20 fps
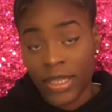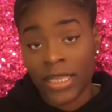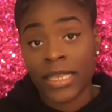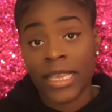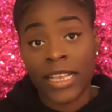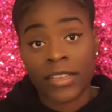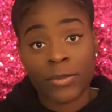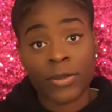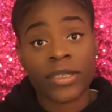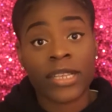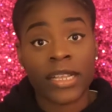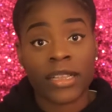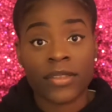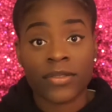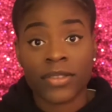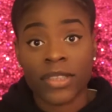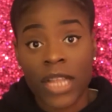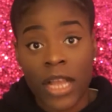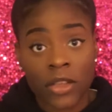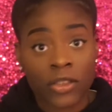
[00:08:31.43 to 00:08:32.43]
Yes, protective
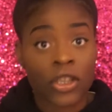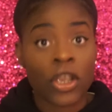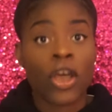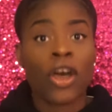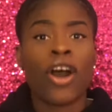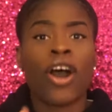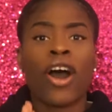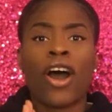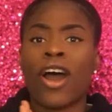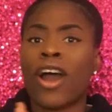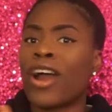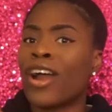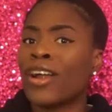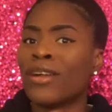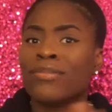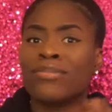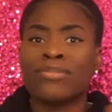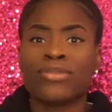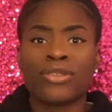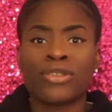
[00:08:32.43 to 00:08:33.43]
styles
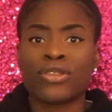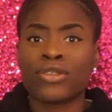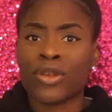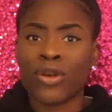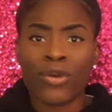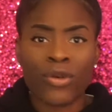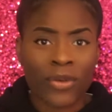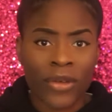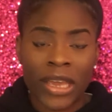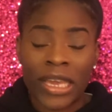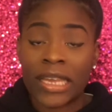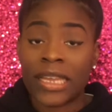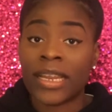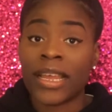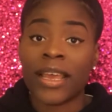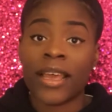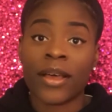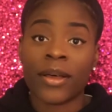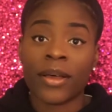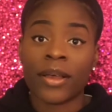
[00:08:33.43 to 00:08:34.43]
are so great in
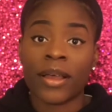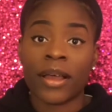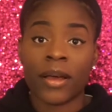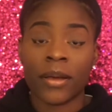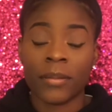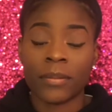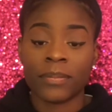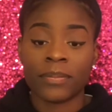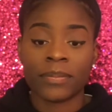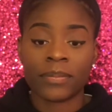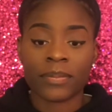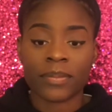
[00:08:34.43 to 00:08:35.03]
a